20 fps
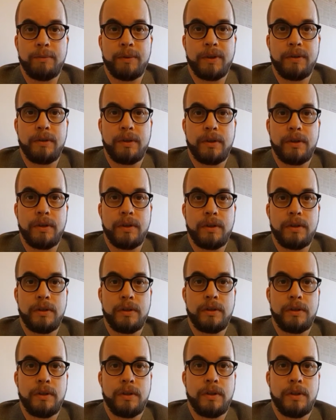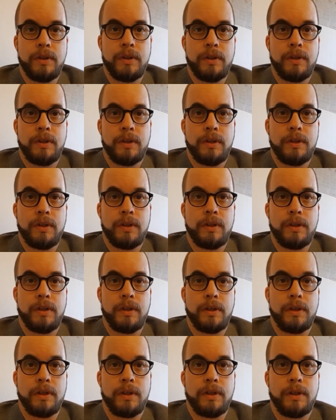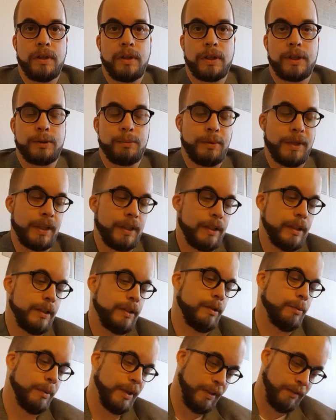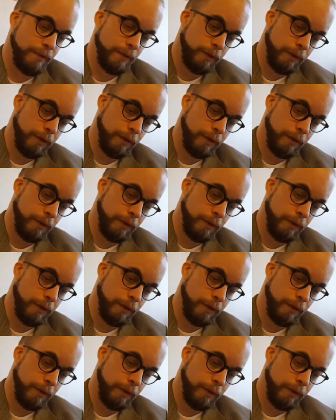brewer, I expect it to be